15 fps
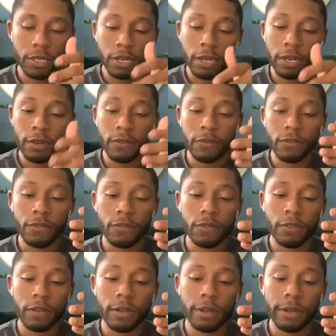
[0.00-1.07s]
of
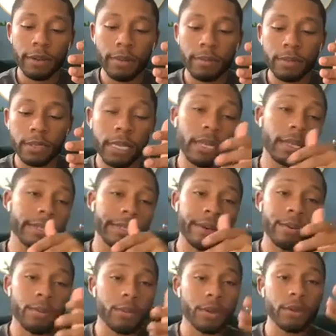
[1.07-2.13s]
satellites that we
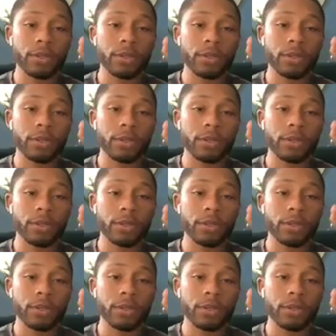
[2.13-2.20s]
build.